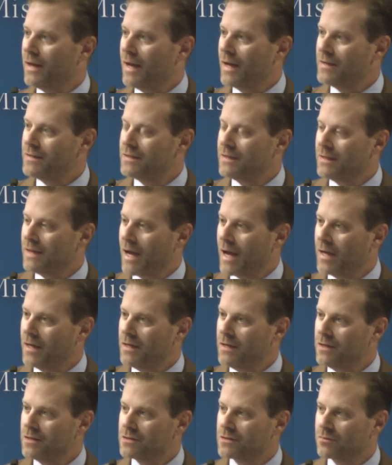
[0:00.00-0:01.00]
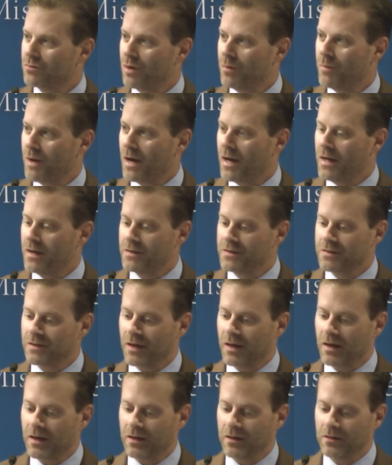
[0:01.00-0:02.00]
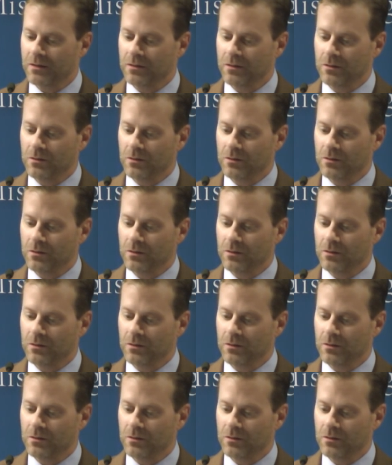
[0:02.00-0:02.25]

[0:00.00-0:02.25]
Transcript: 1990s, we might uh,